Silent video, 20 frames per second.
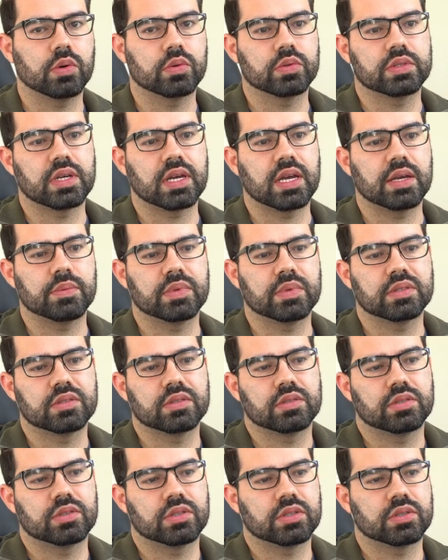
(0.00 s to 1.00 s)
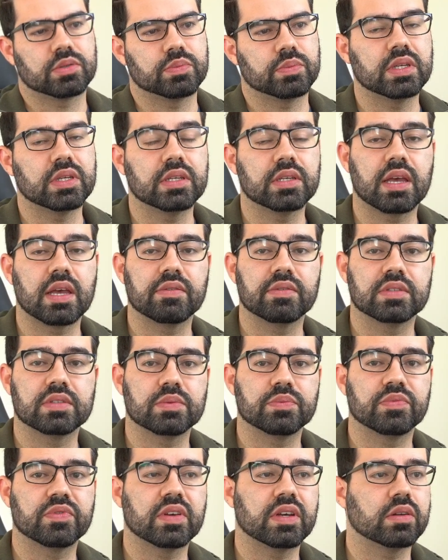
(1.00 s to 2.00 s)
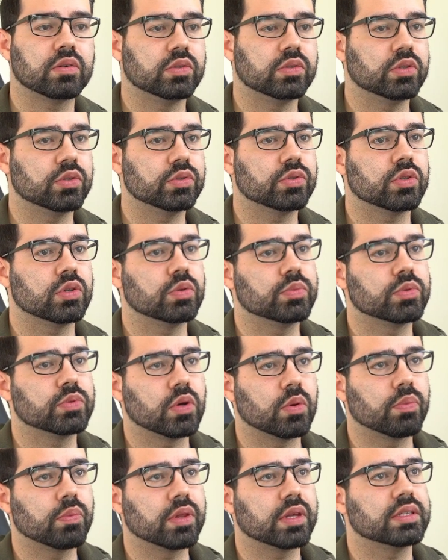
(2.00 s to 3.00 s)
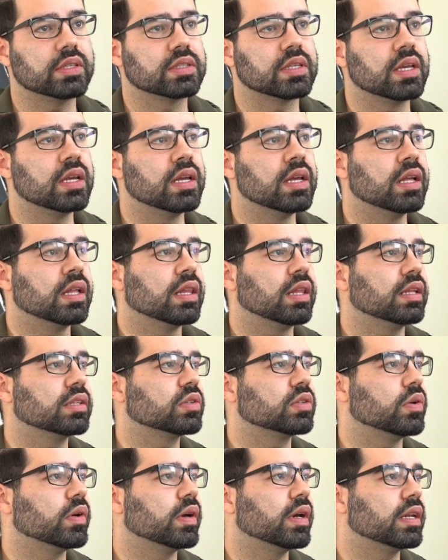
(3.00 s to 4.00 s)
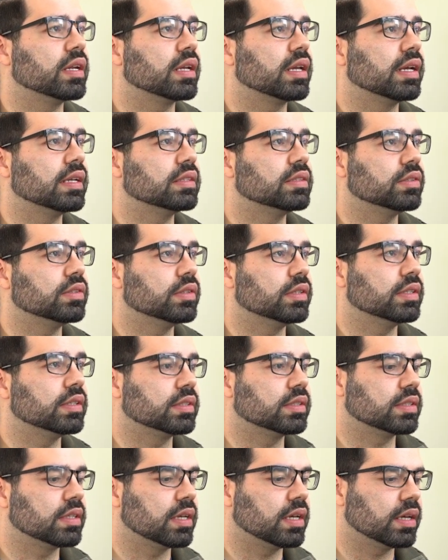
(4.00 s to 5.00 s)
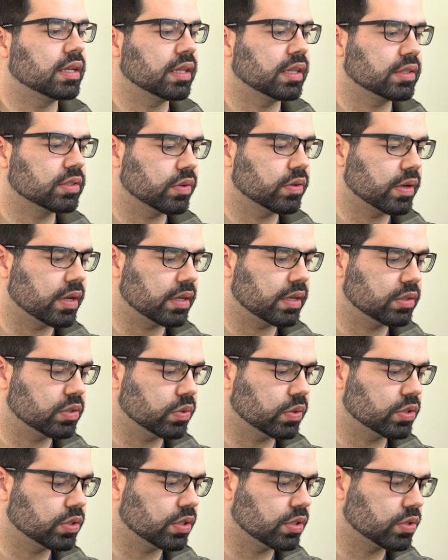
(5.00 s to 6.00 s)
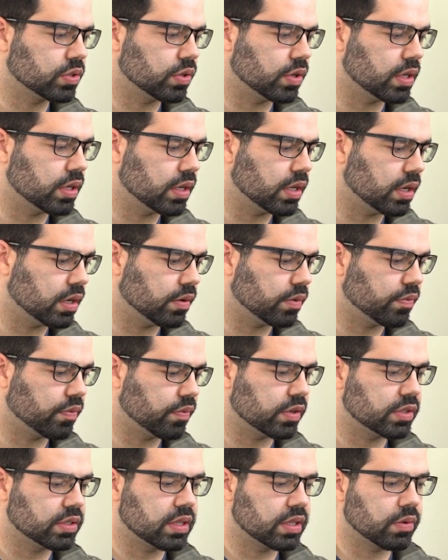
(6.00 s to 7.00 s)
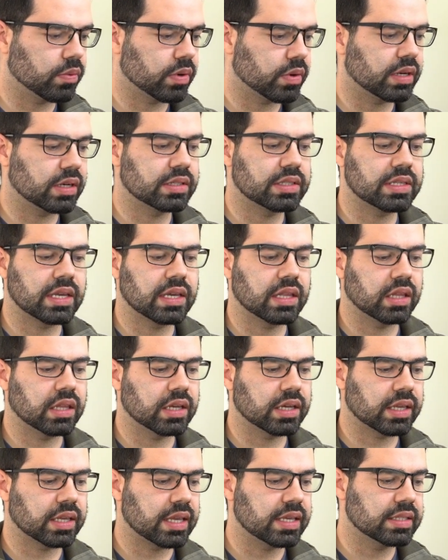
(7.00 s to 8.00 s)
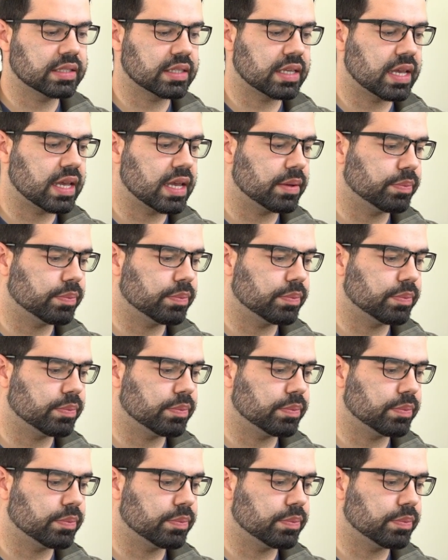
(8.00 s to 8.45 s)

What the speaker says: time. This is just me having some fun on YouTube, so please, let's go ahead and get to this. Let's go ahead and switch the screen here. First thing we're going to take a look is at